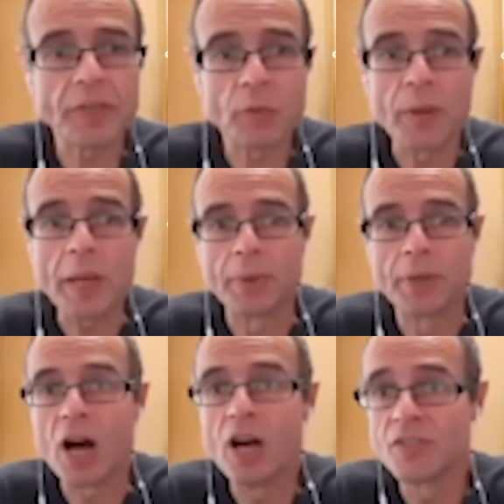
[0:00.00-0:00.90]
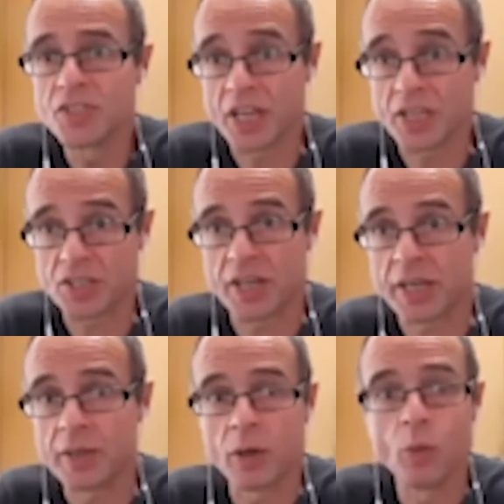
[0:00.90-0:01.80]
of people over
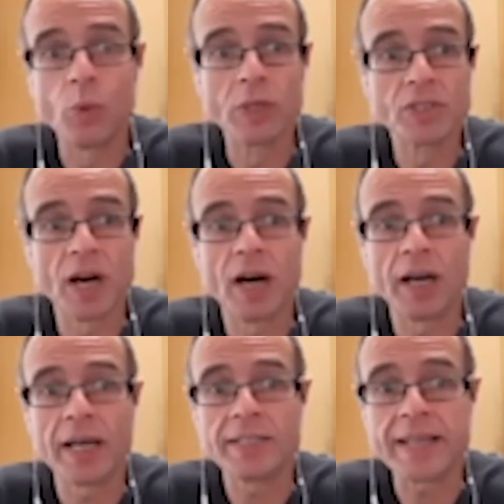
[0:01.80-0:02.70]
60 will die a